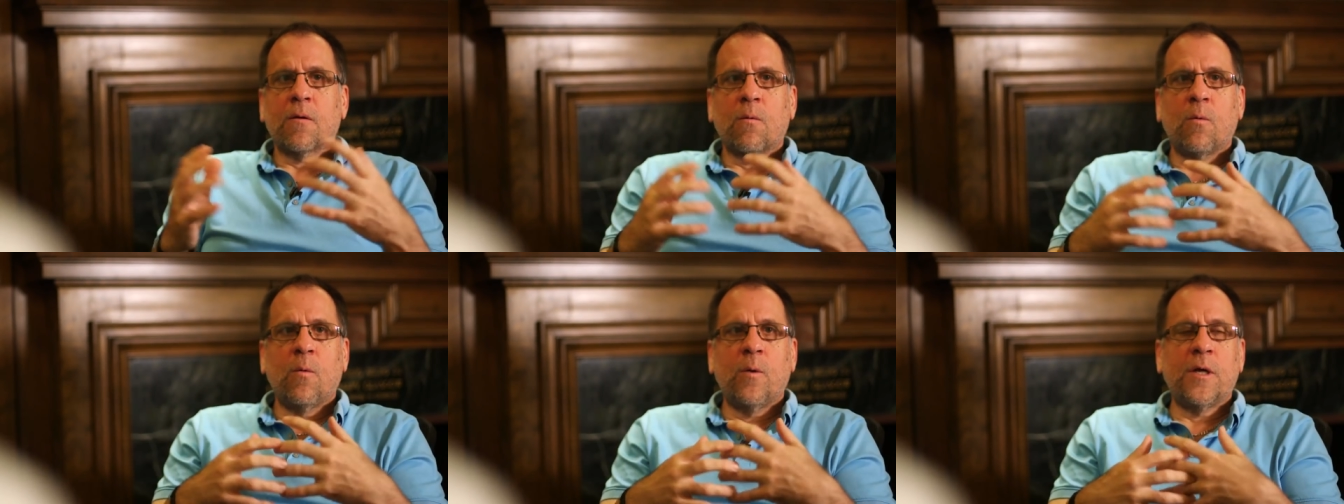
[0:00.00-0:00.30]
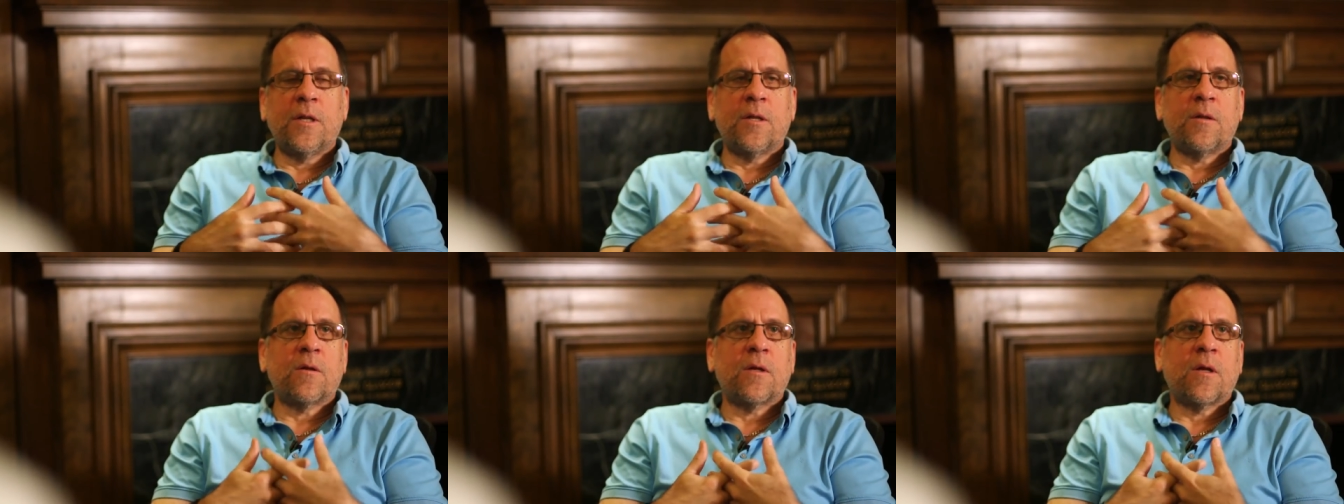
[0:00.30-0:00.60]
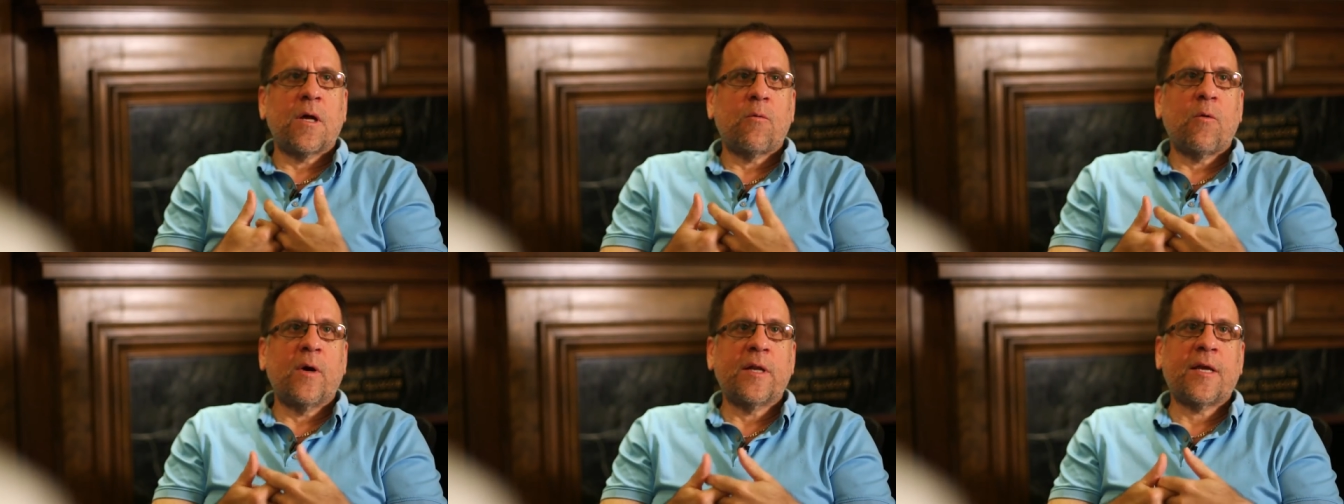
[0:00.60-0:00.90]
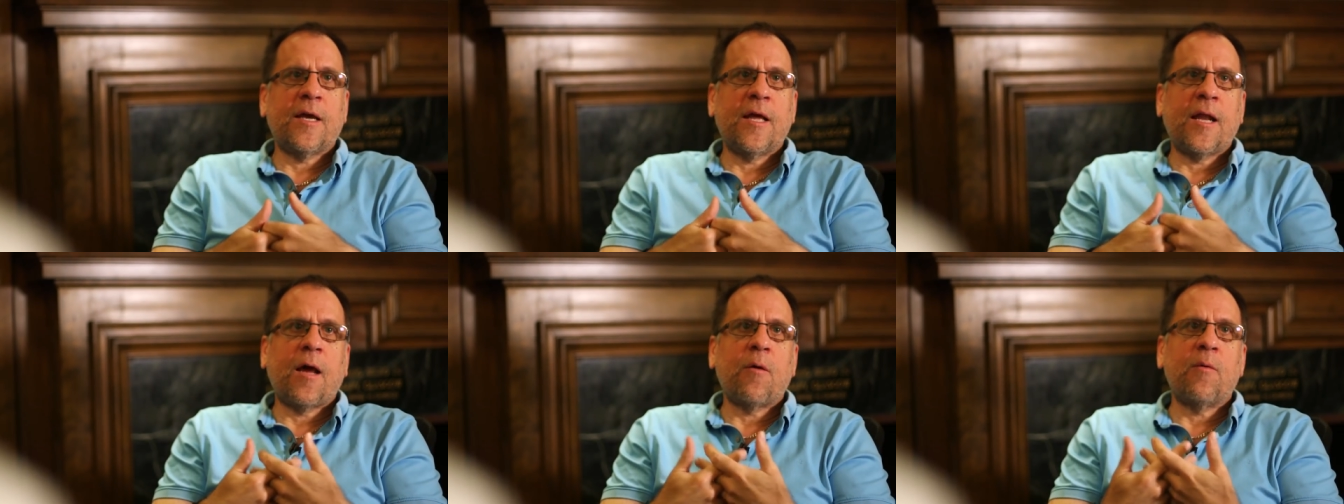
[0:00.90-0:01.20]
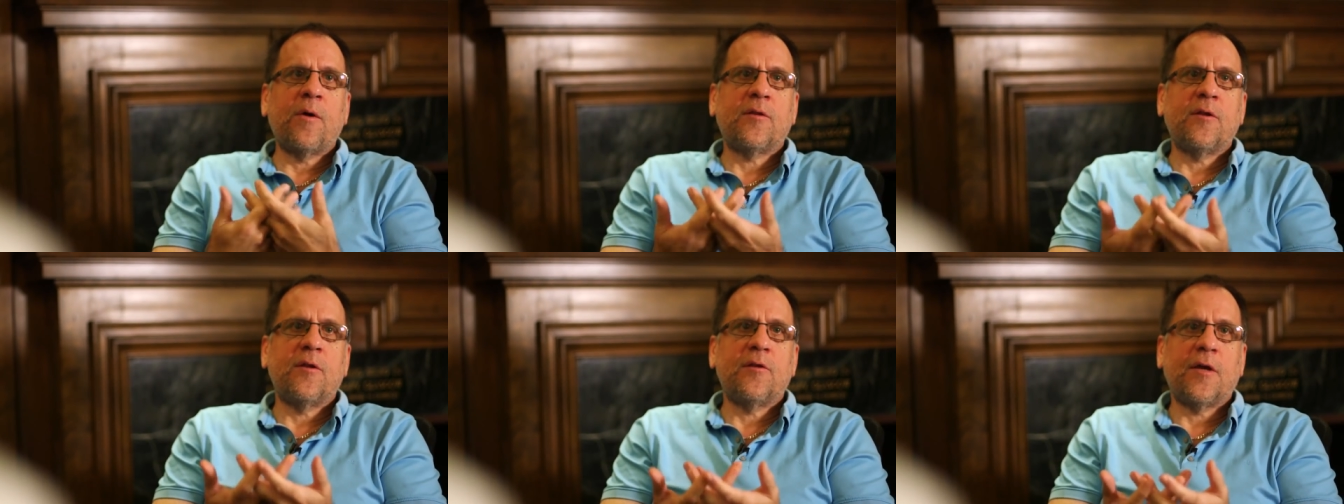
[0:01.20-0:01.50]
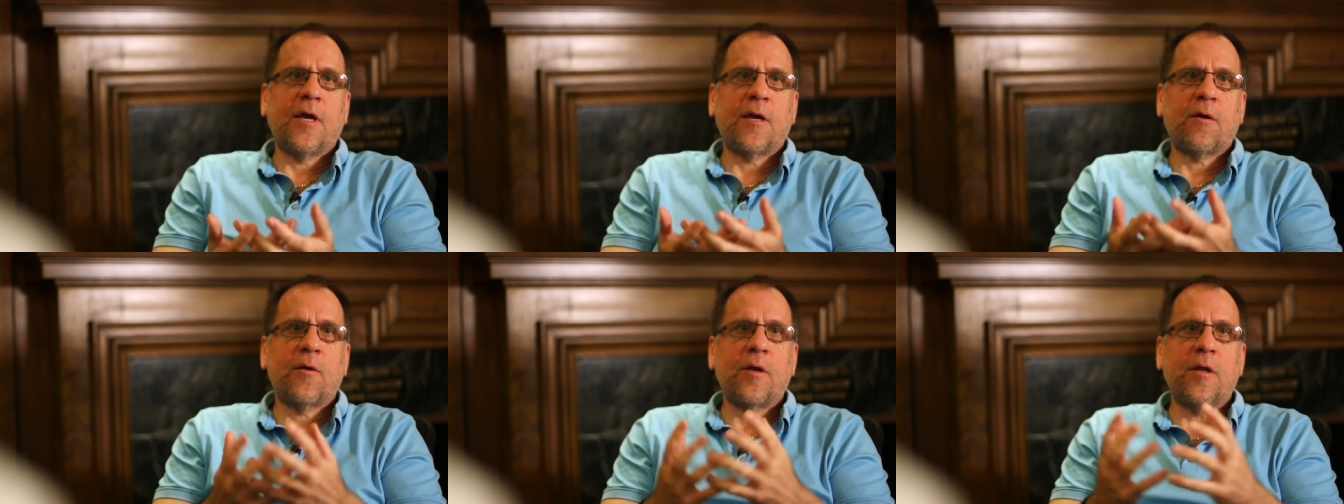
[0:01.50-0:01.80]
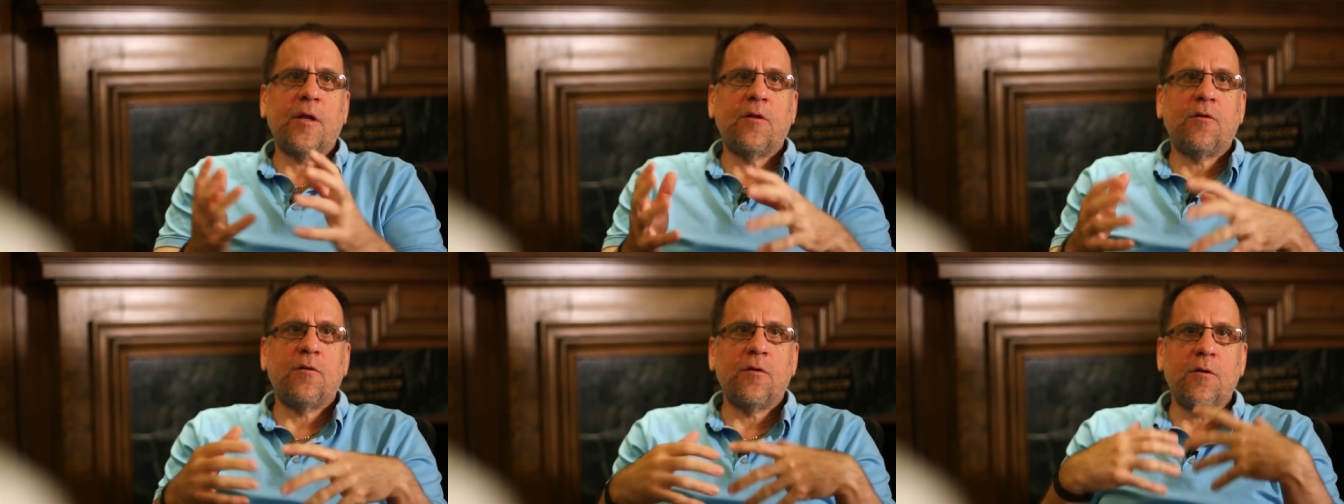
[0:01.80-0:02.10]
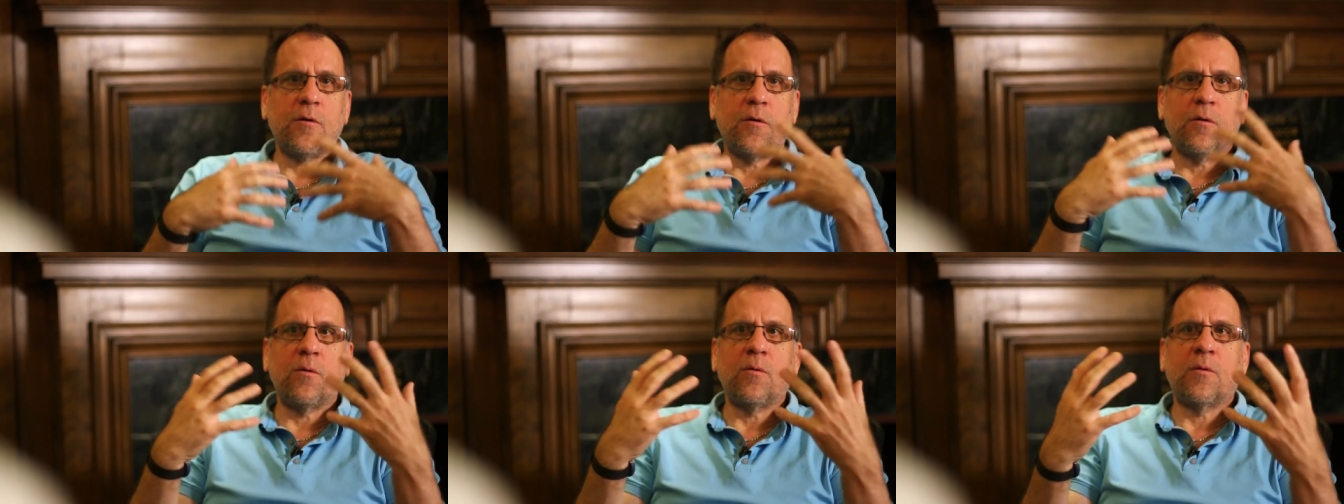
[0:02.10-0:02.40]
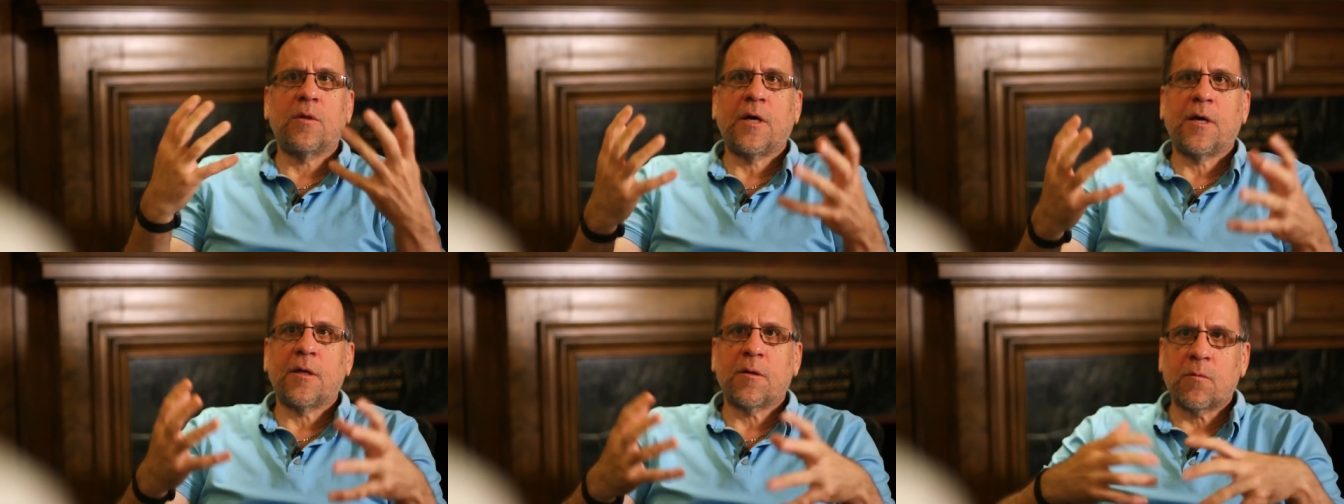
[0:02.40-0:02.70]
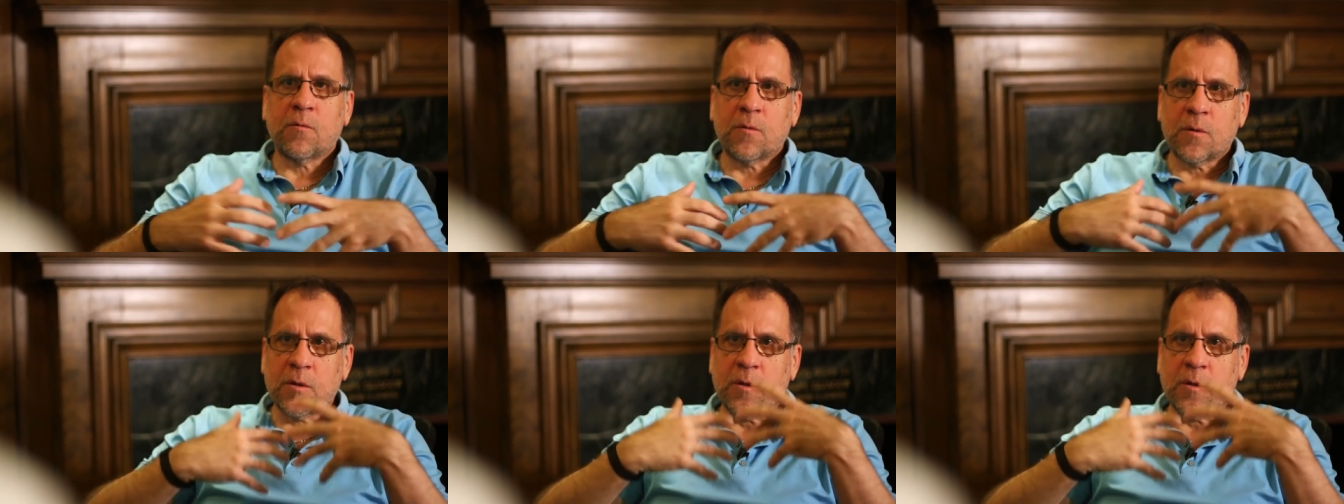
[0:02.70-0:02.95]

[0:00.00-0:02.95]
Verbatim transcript: what what can I with integrity do that